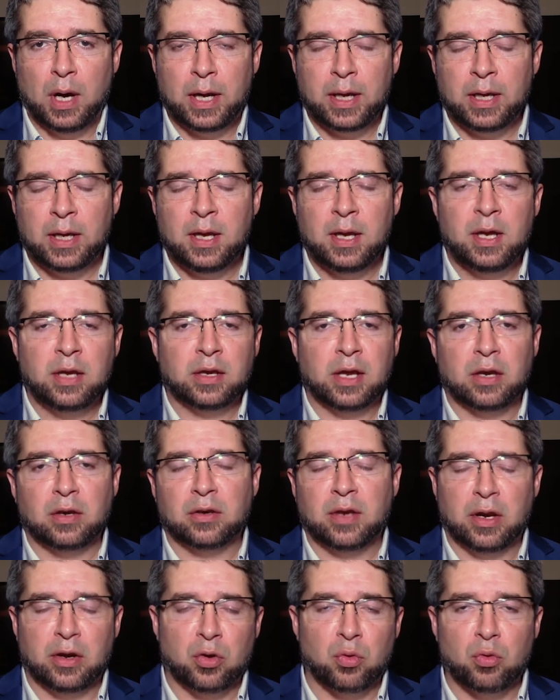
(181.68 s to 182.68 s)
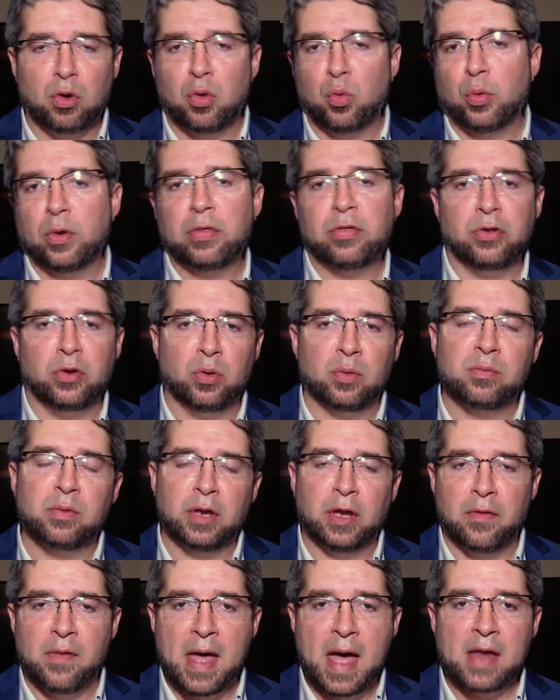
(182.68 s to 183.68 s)
I can, can grow with you
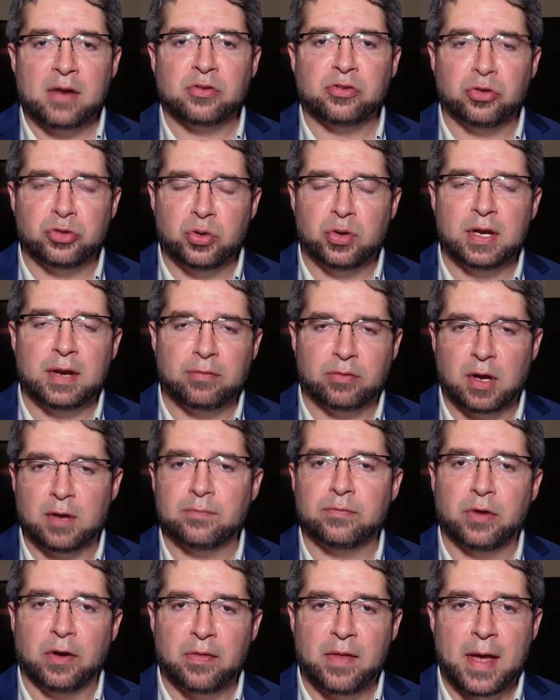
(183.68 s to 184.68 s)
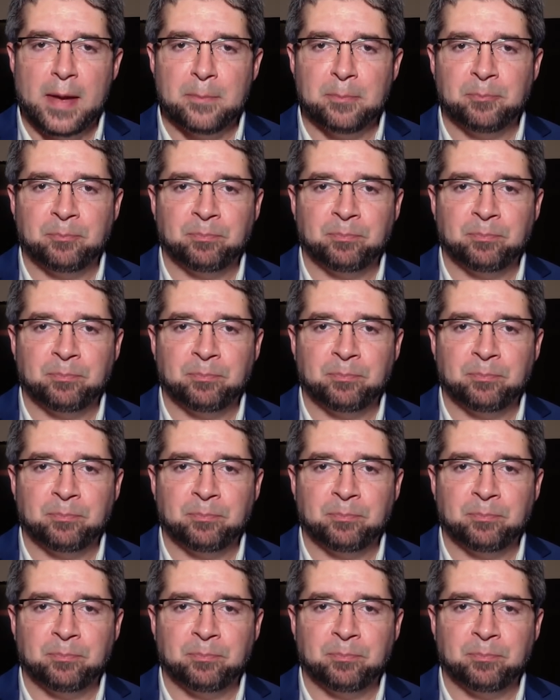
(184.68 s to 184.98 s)
in that, so you can have comfort in that.